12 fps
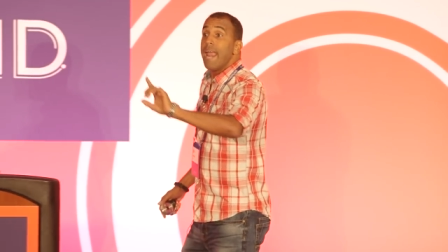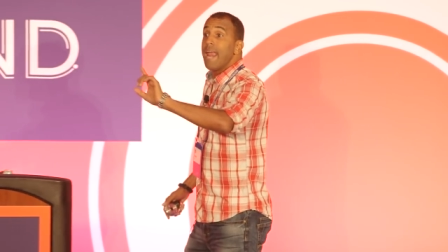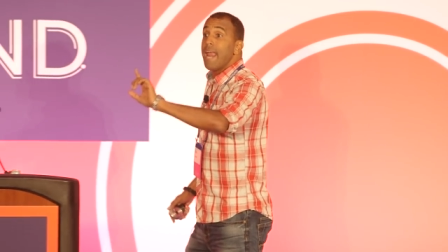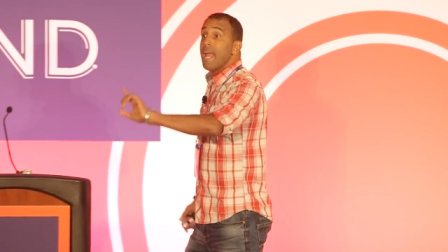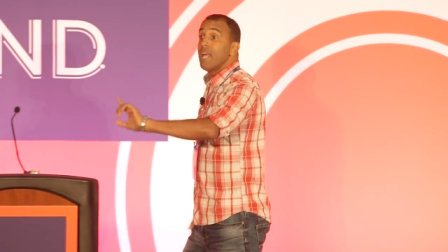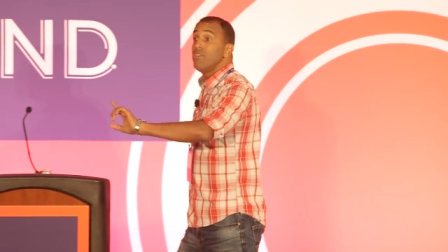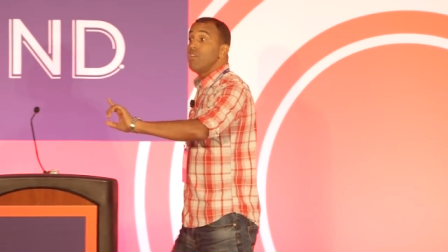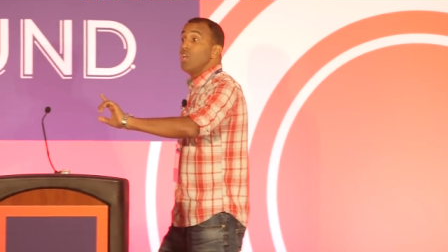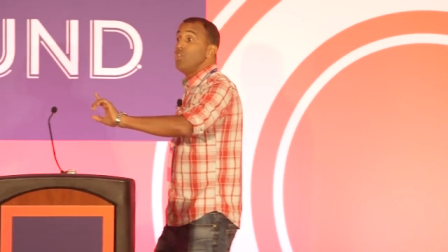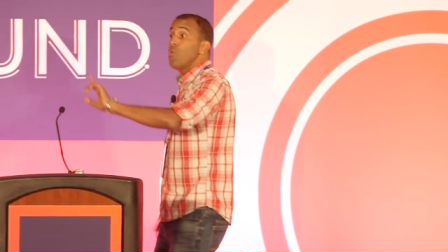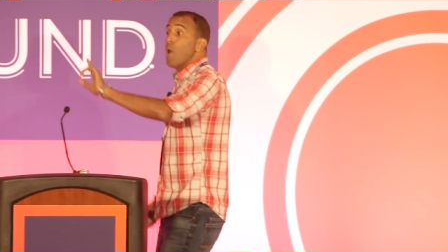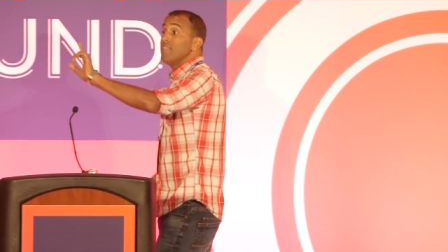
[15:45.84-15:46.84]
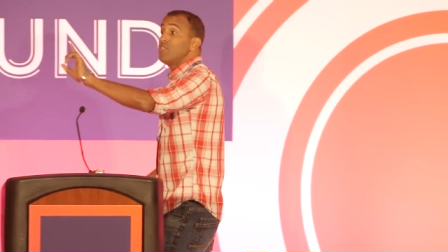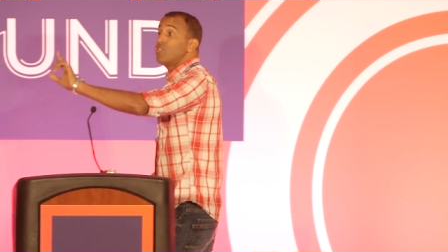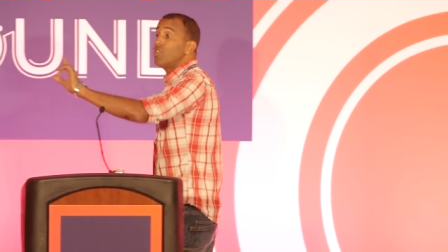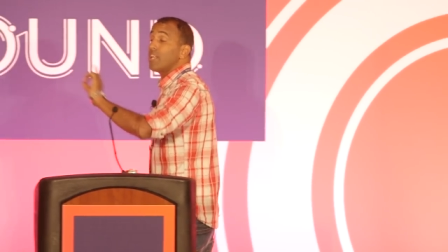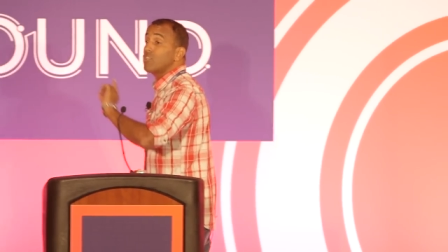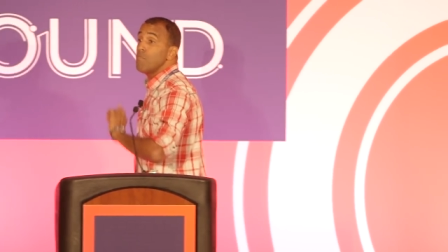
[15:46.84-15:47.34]
and you had
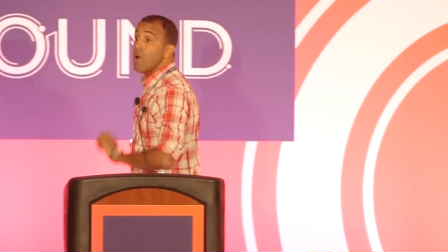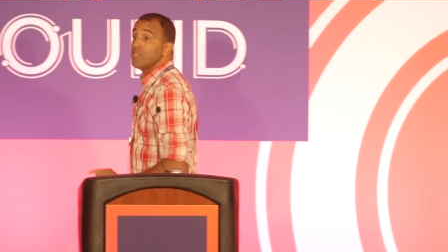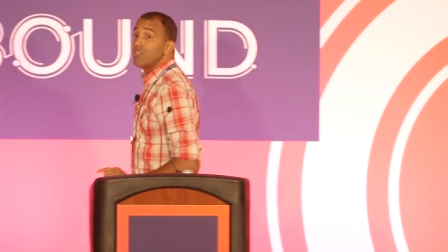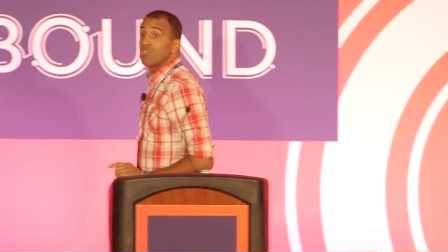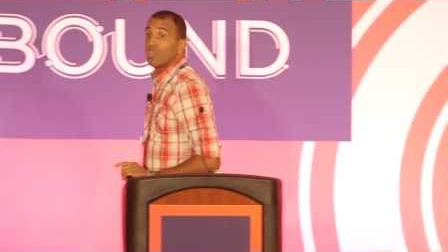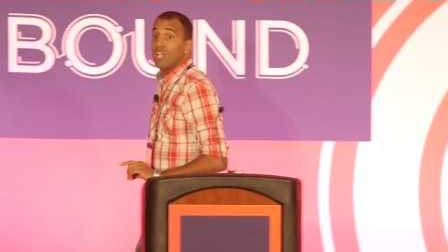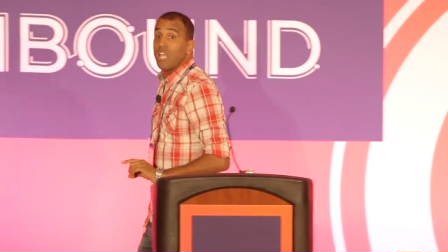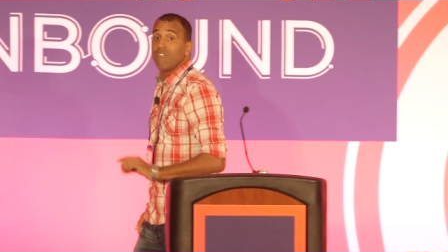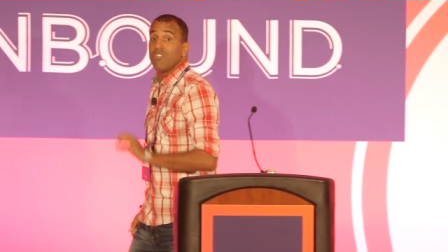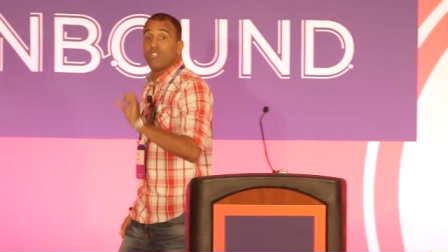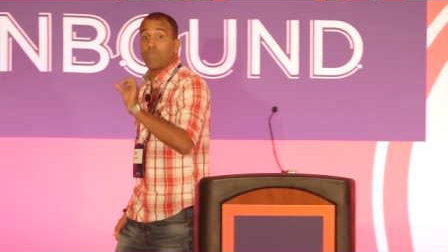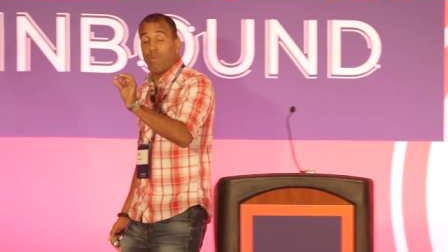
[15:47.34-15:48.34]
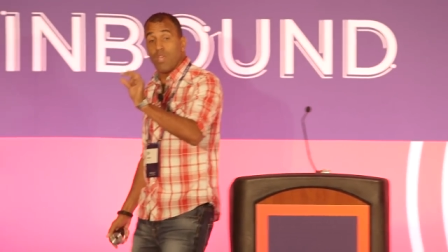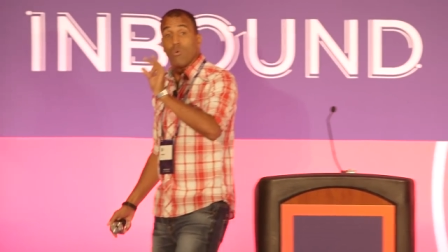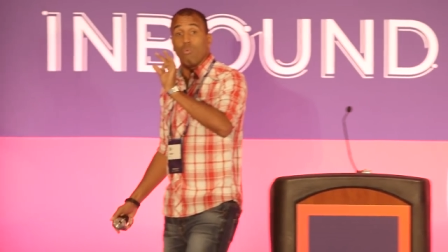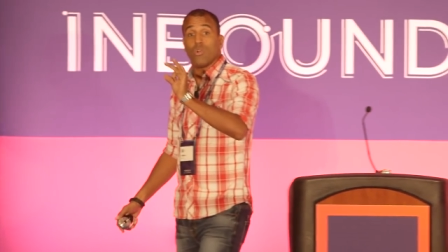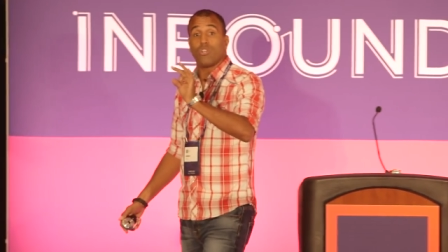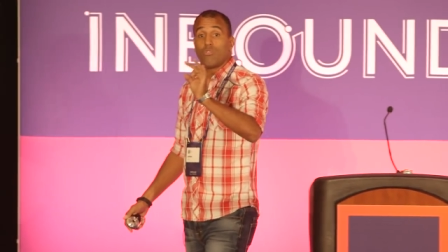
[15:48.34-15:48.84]
six months to live, and this
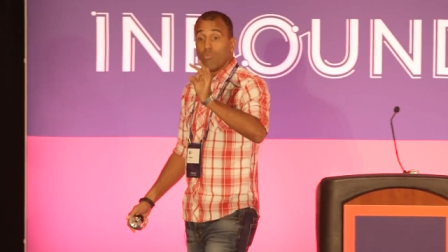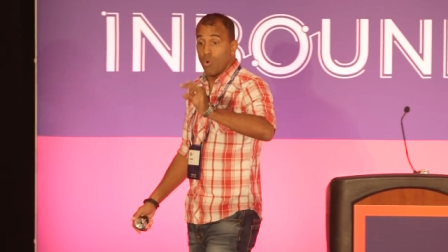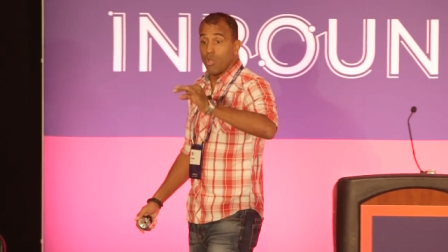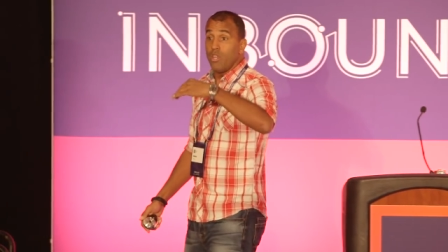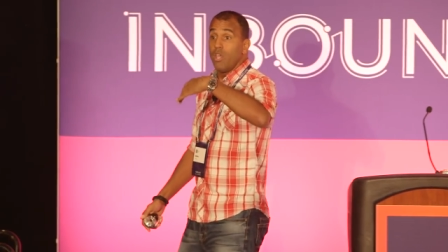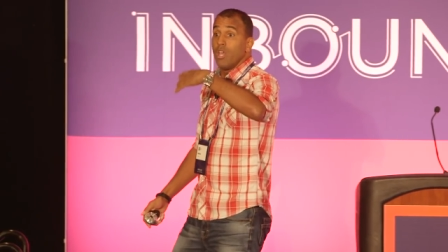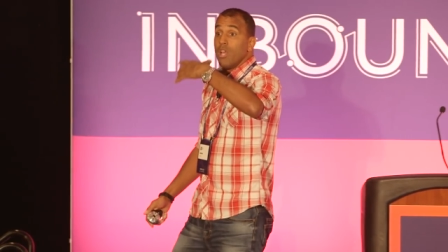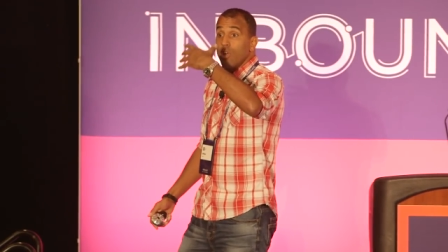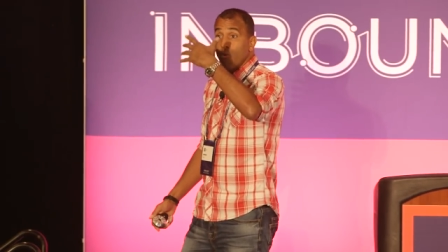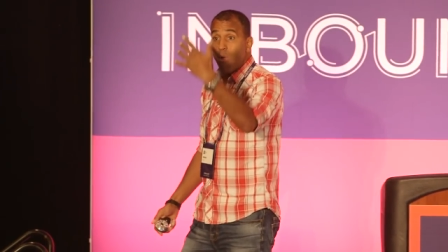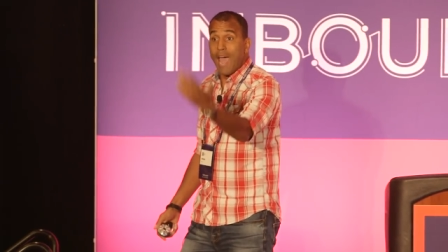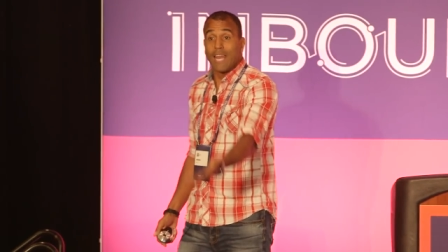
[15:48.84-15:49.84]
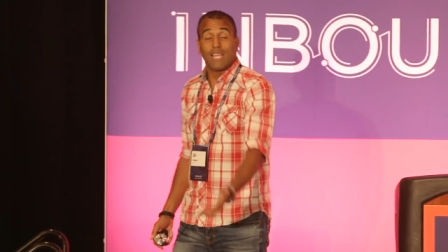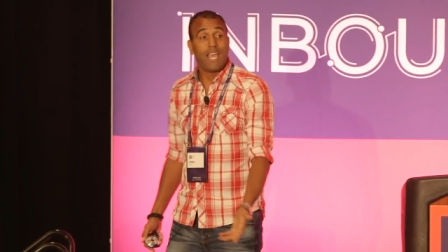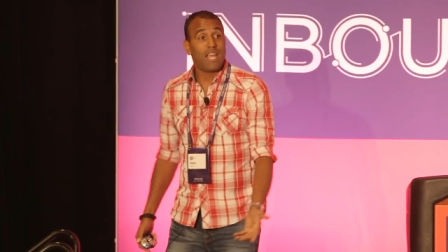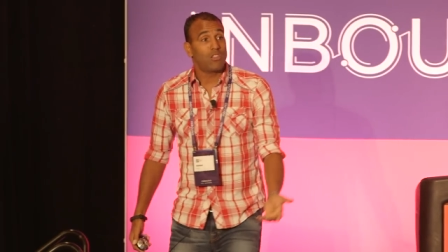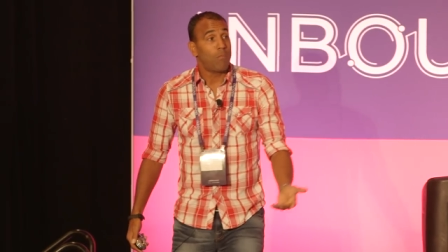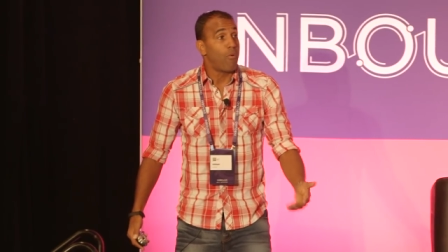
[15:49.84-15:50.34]
pill would, would
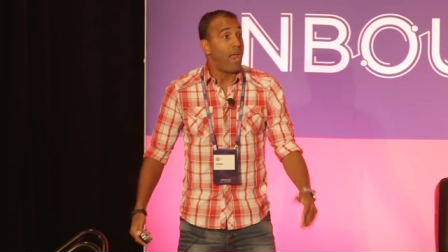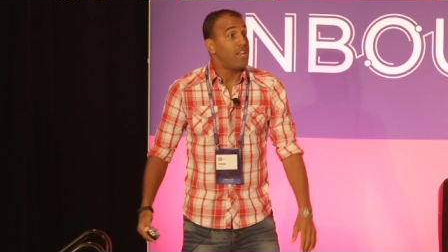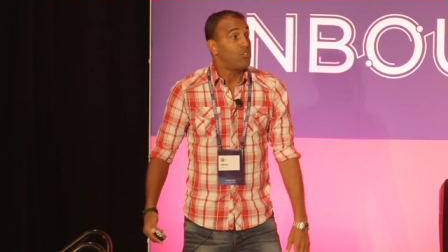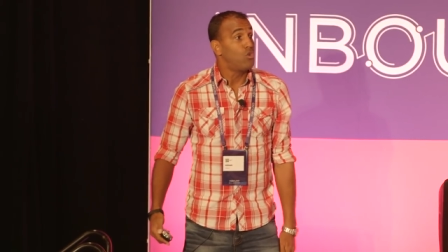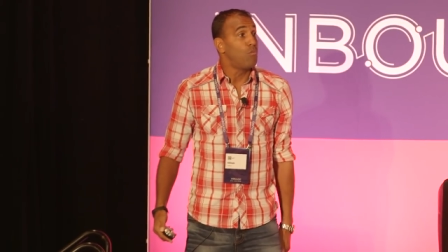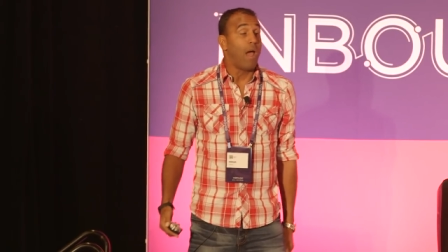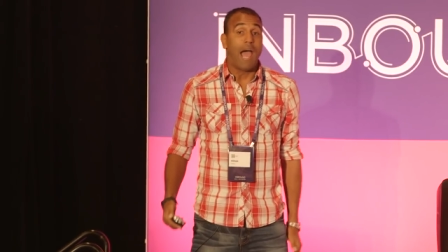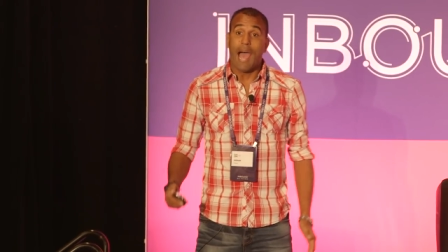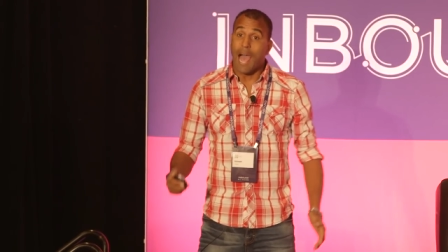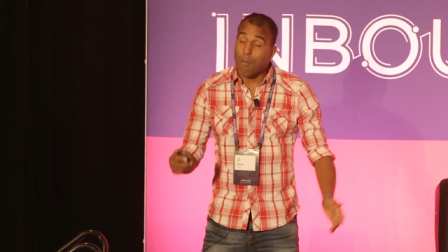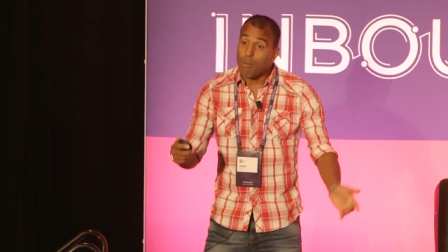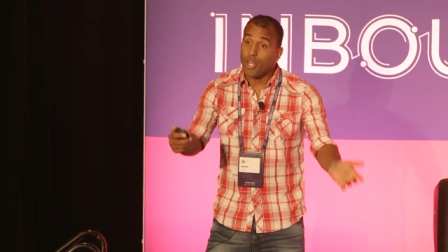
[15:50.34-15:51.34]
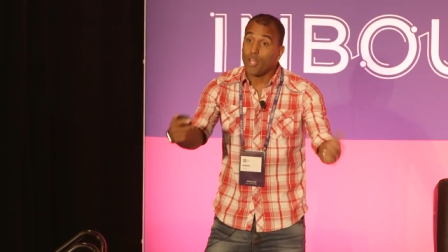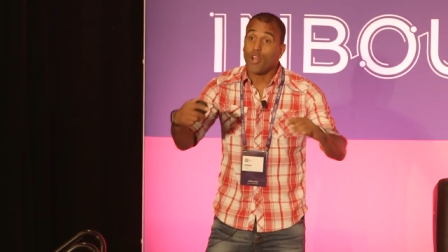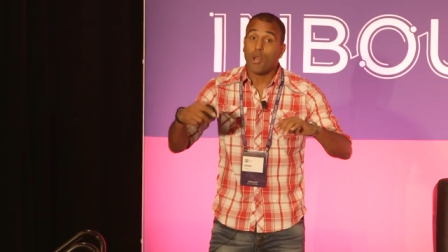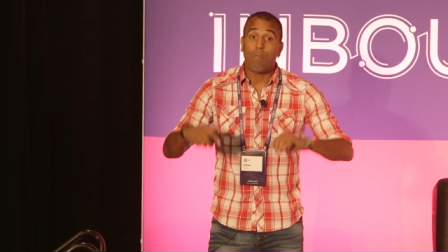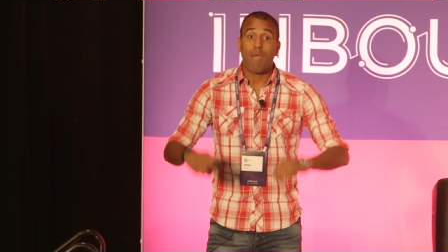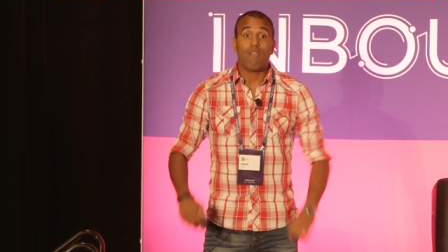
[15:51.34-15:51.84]
eradicate the brain tumor? How many are you
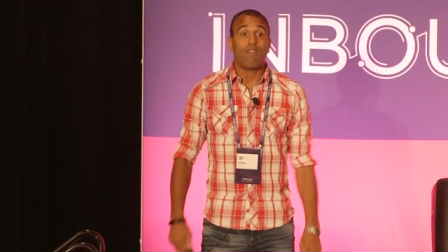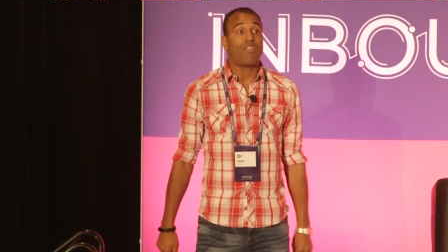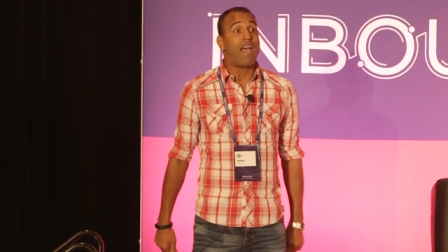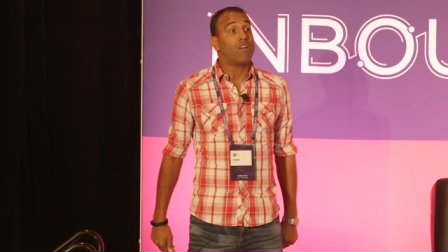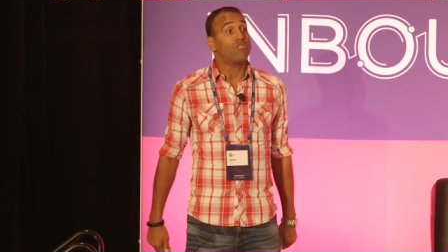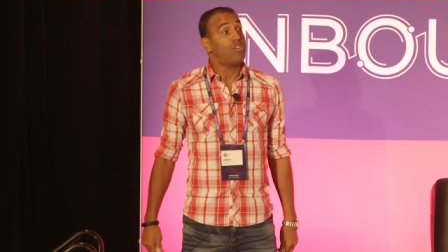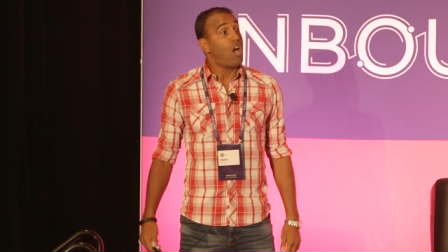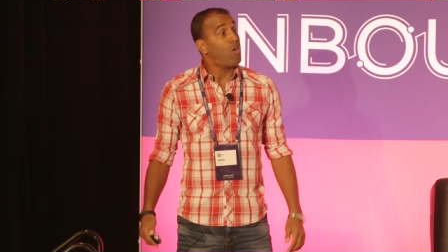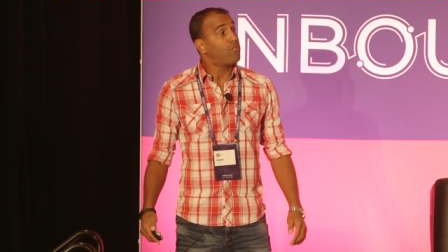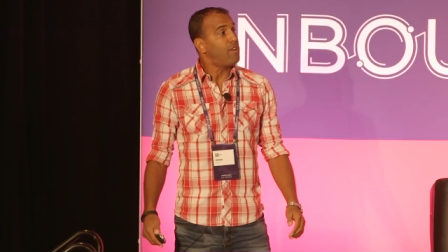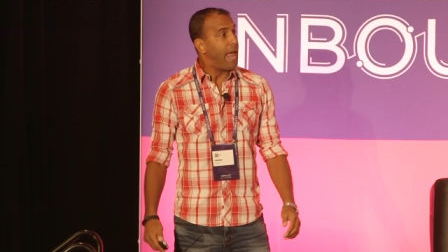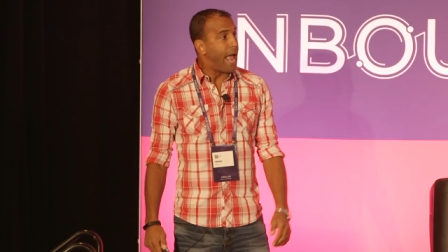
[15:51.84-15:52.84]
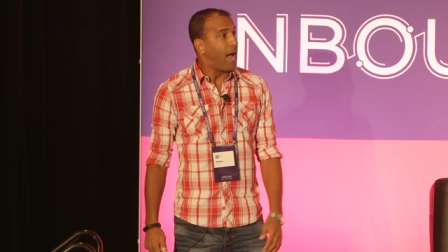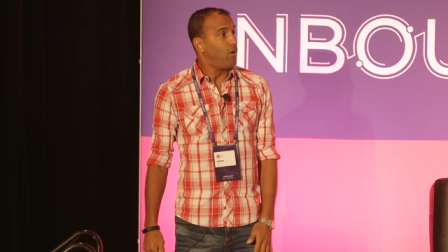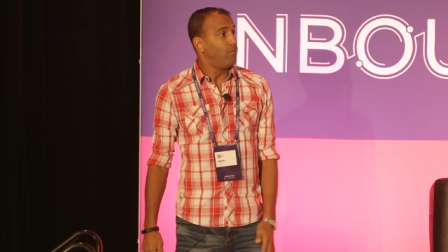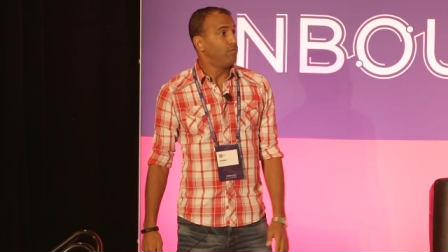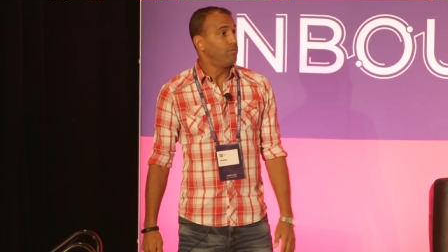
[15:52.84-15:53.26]
going to pay a thousand dollars now?